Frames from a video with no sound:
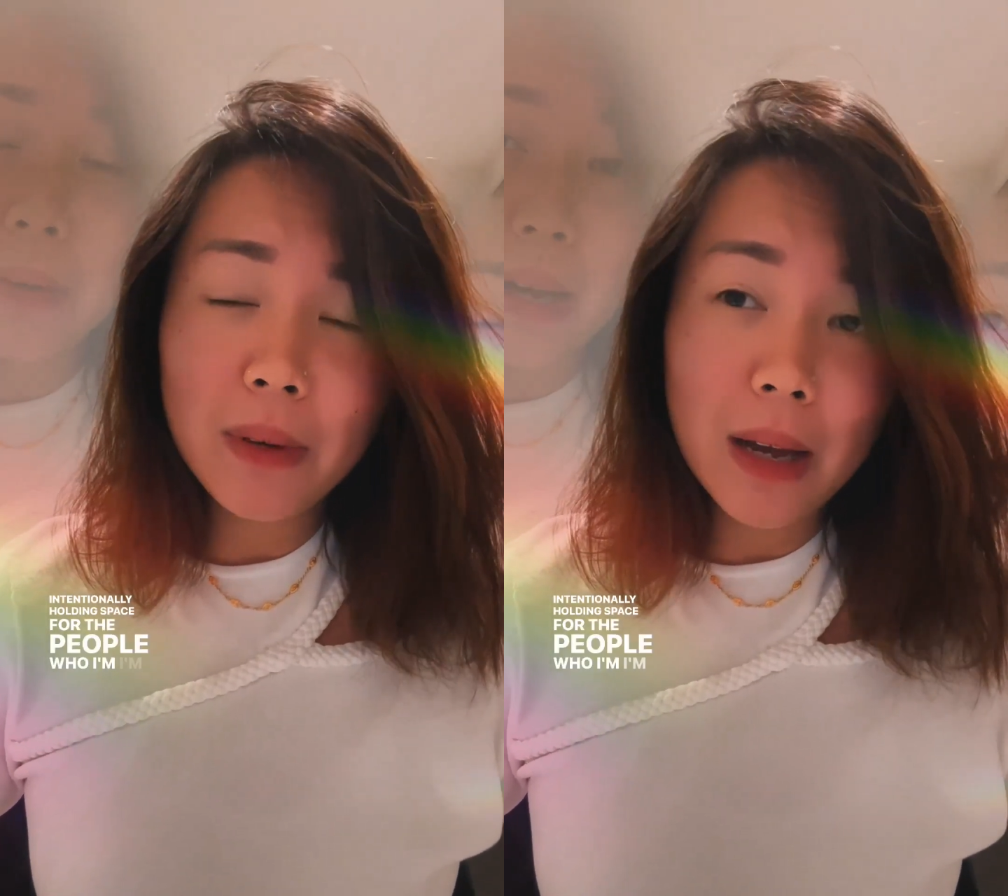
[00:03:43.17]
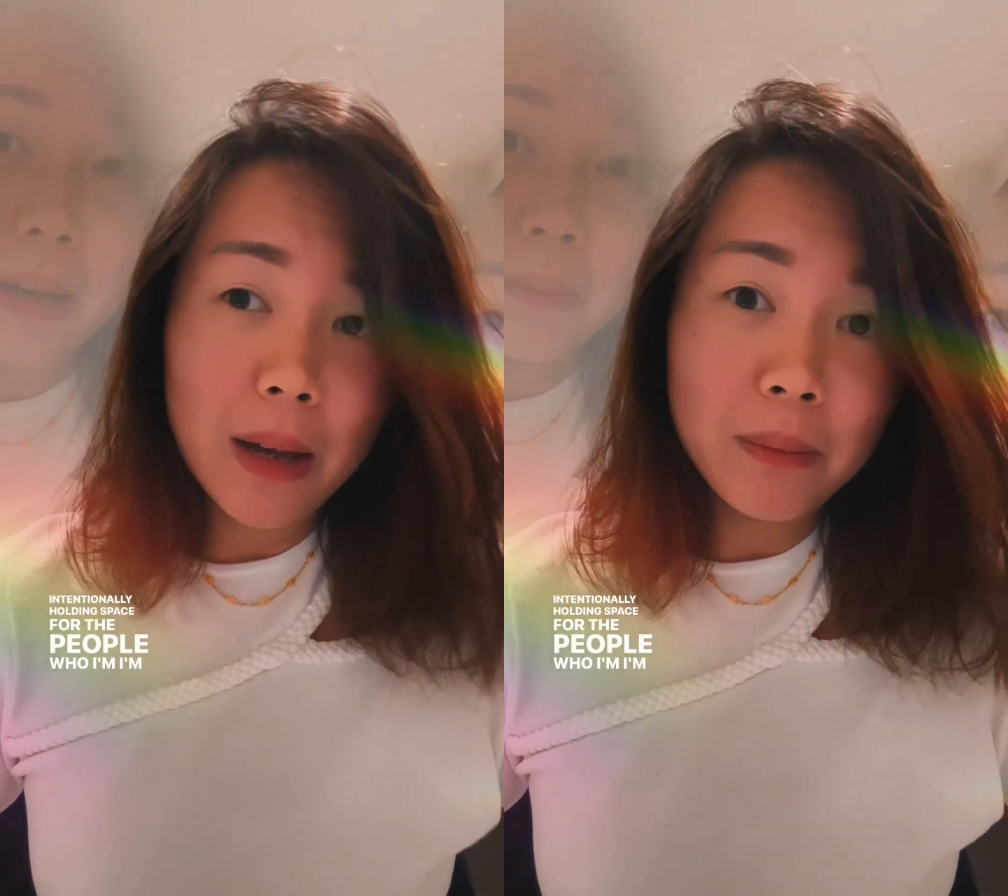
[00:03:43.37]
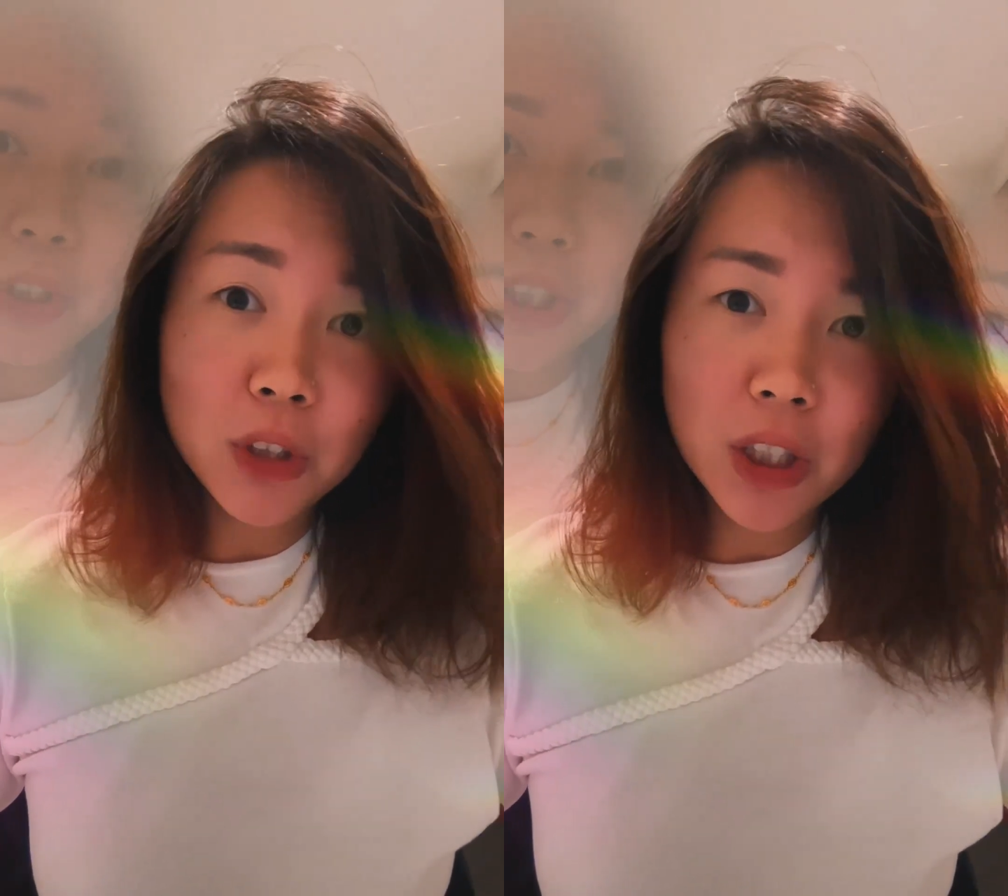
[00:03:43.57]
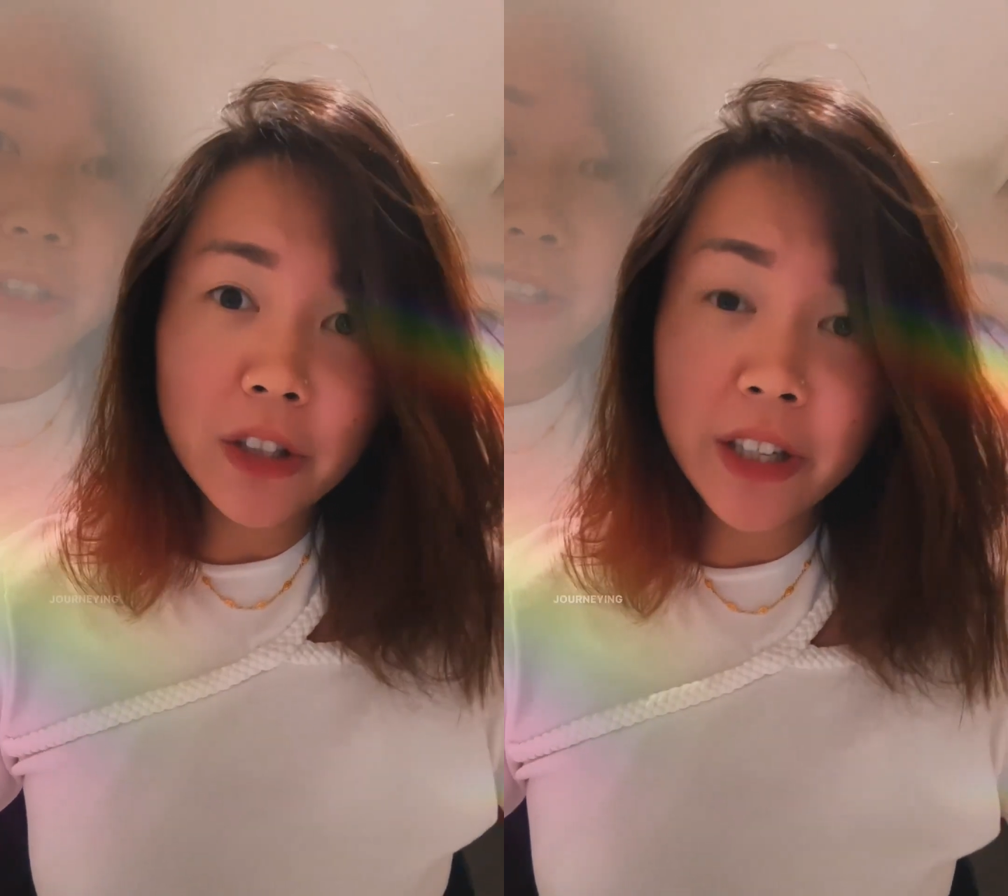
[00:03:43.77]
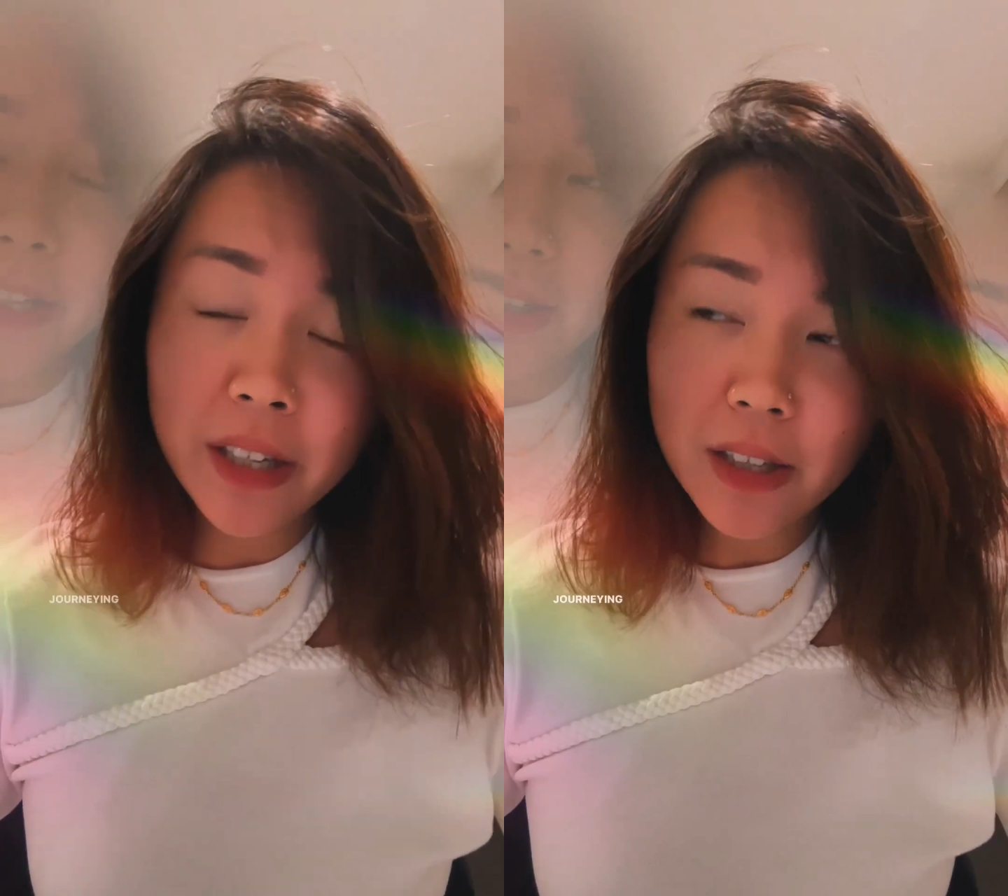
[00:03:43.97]
I'm
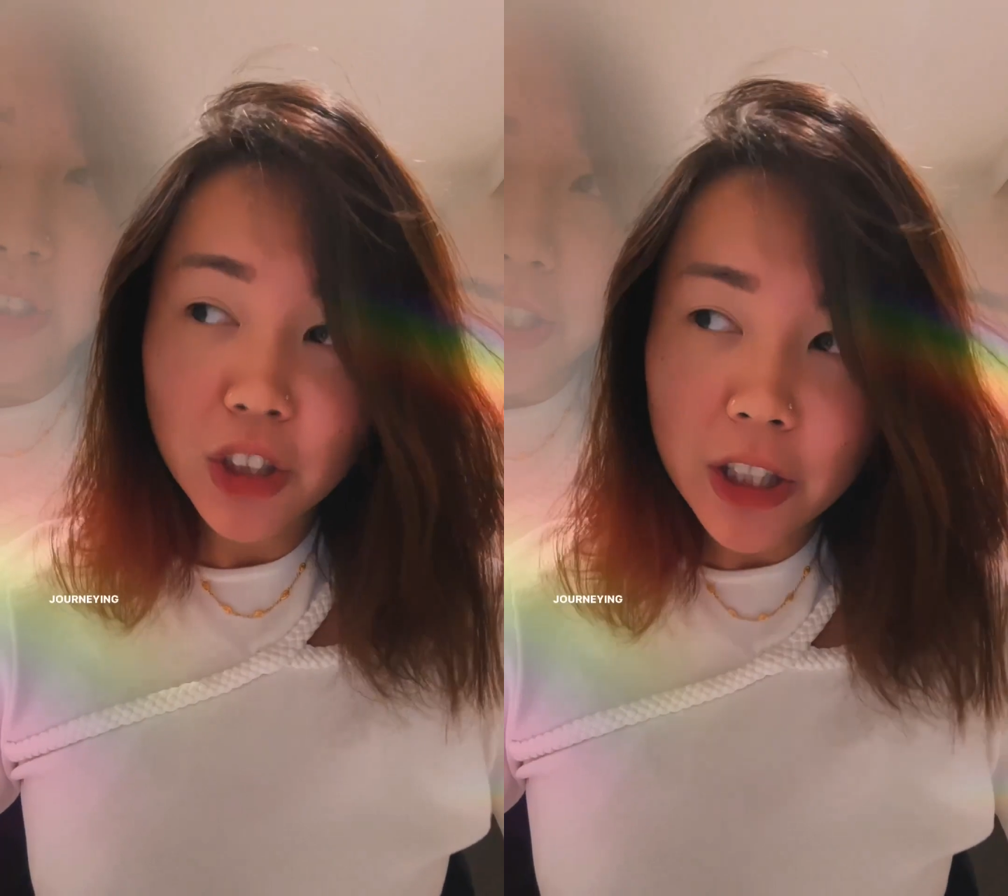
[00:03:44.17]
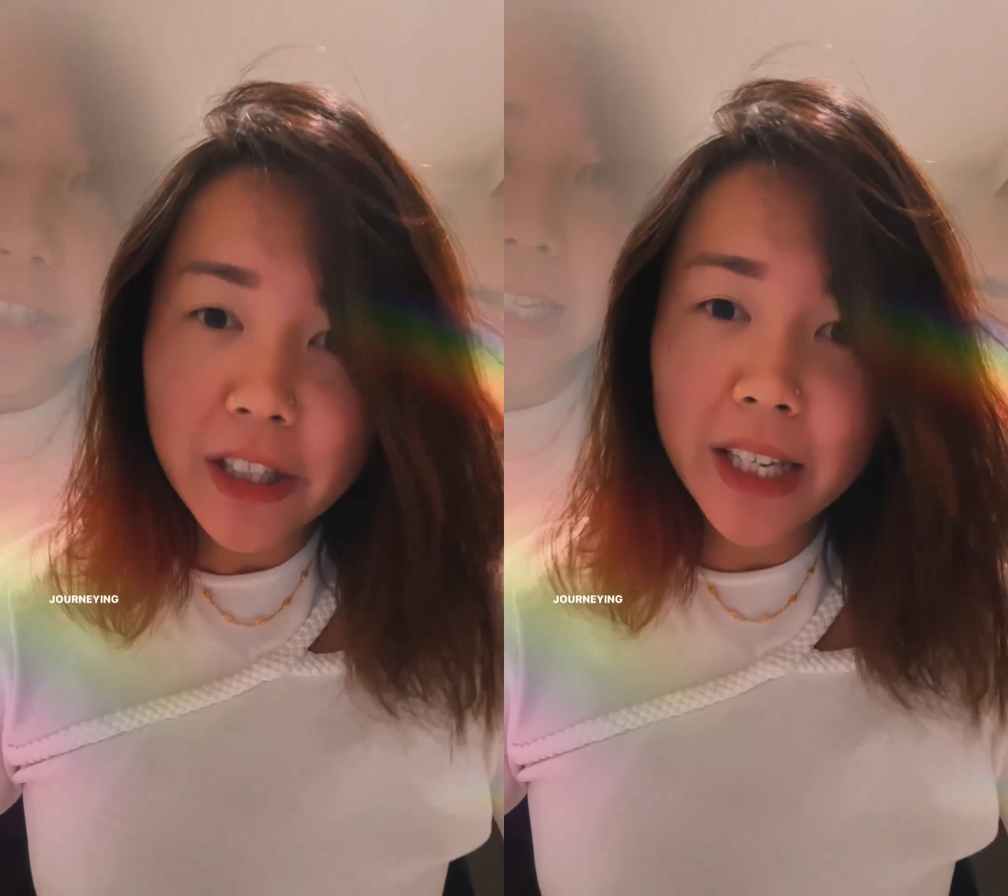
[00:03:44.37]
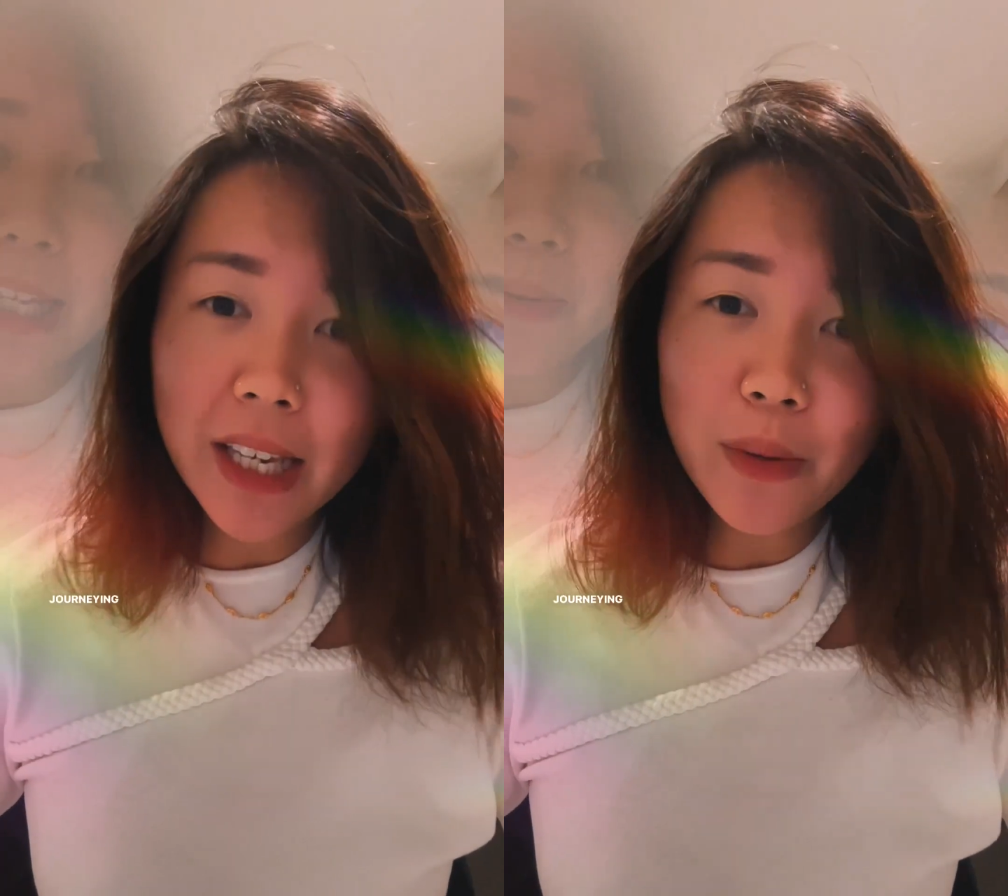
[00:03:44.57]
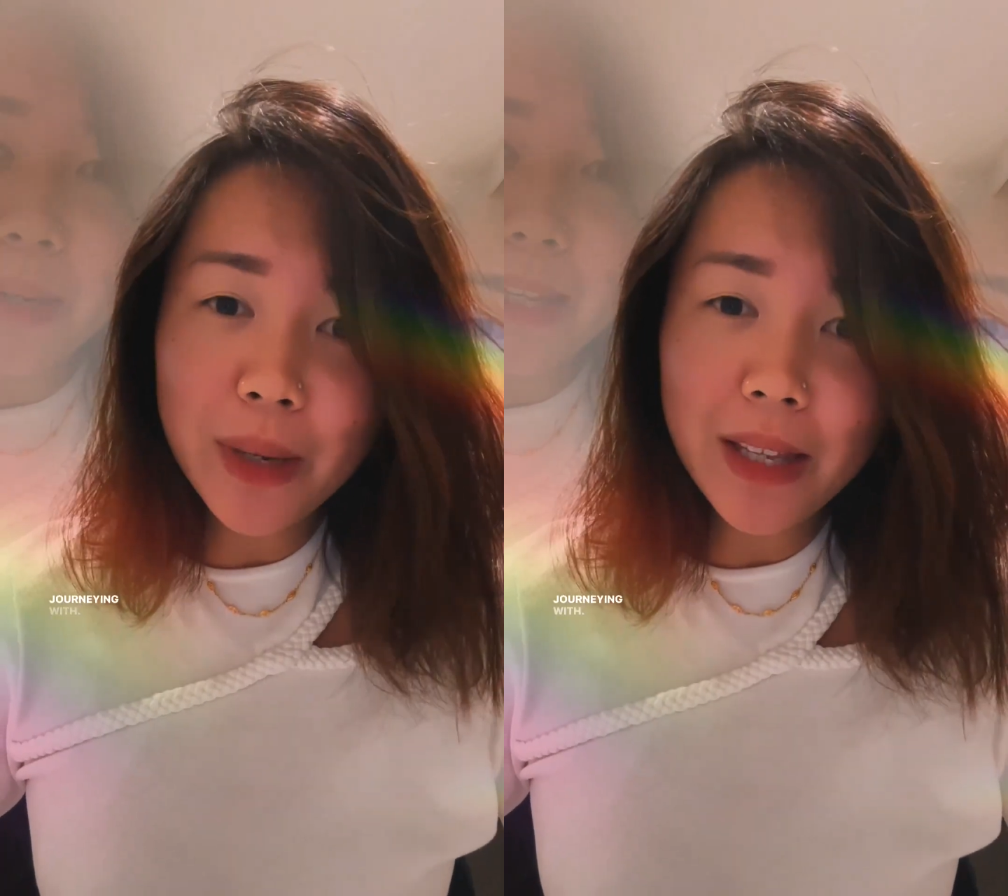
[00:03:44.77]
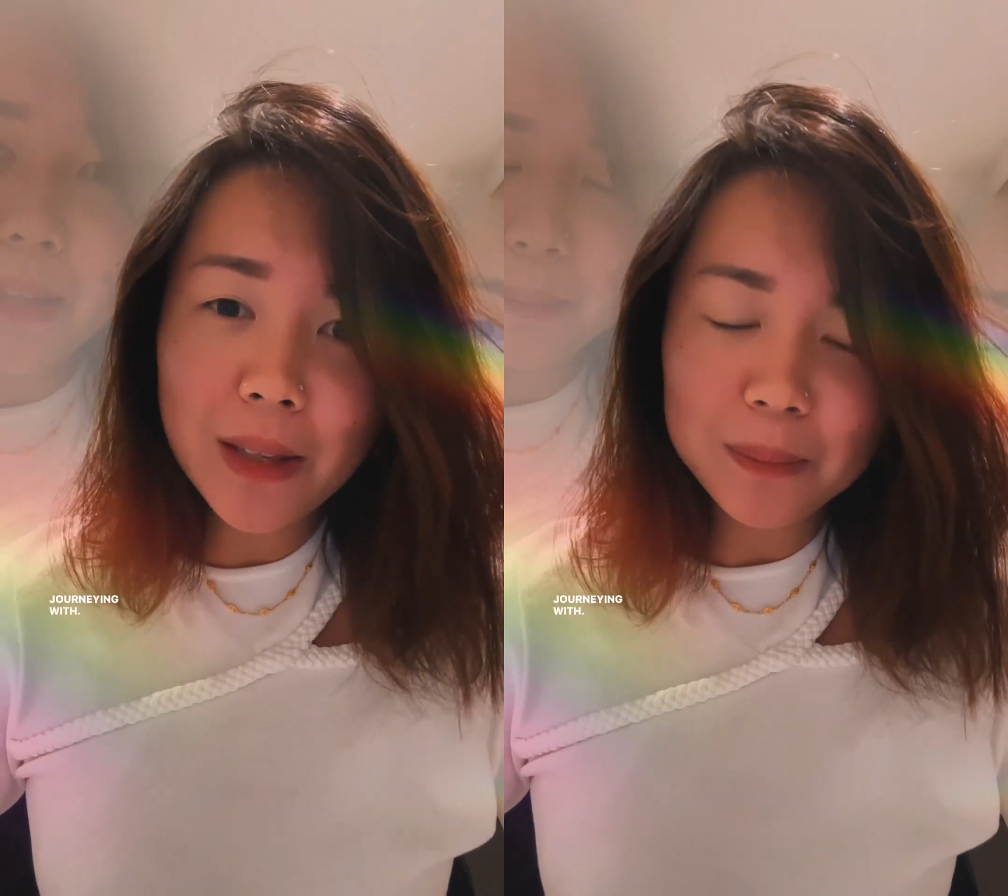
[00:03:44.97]
journeying with.